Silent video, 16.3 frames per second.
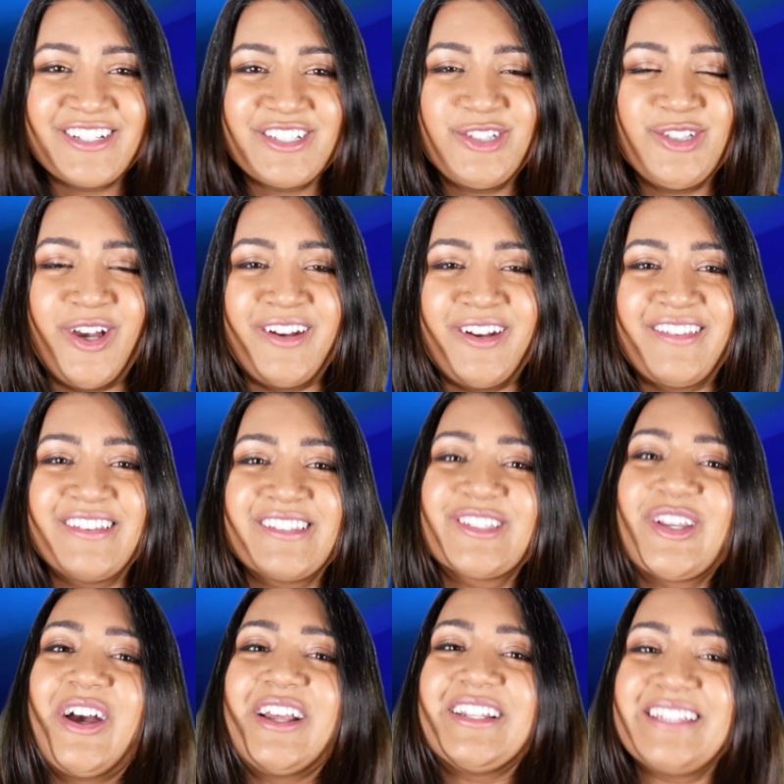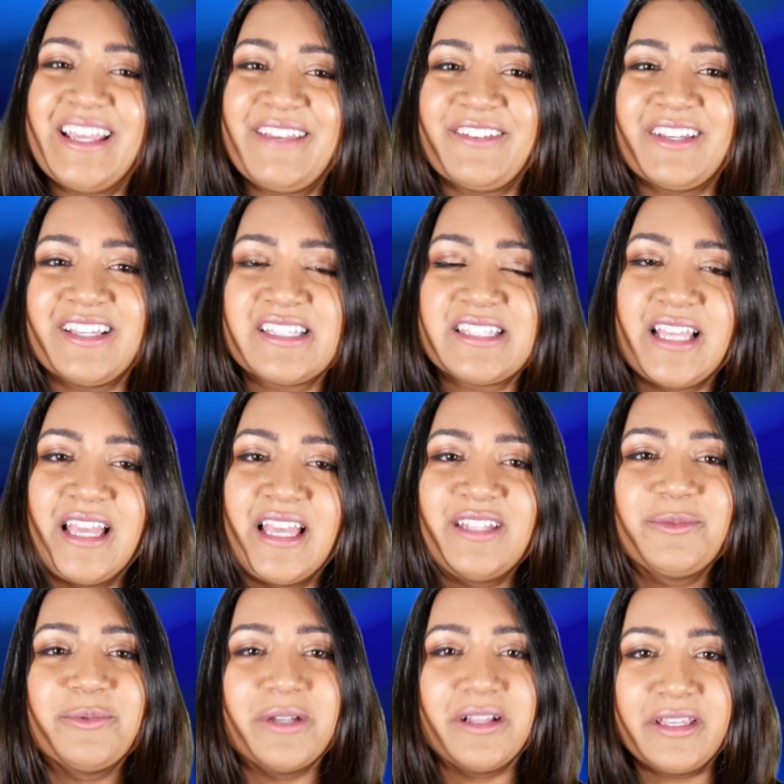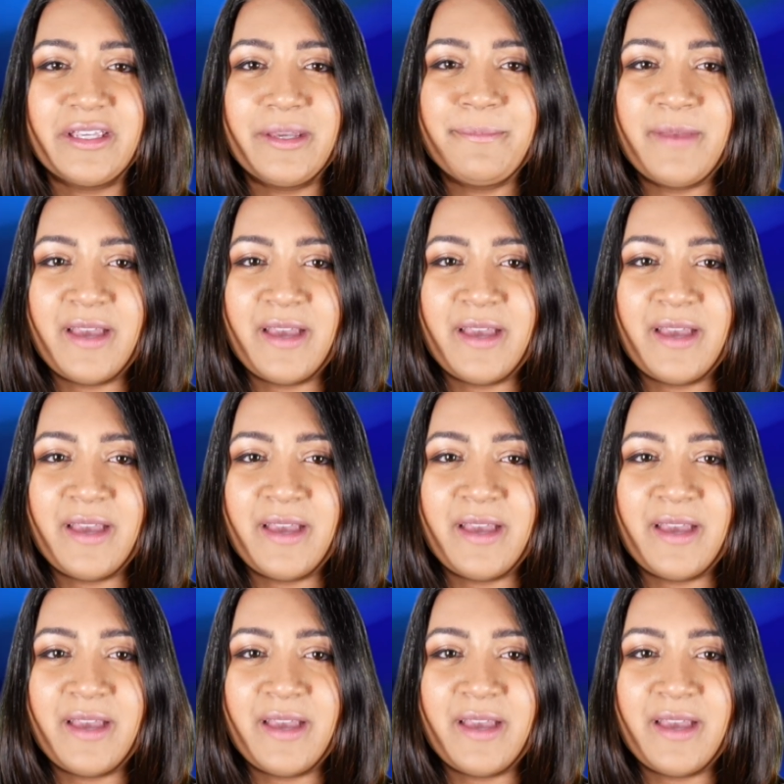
Jonathan Scott Davis, and William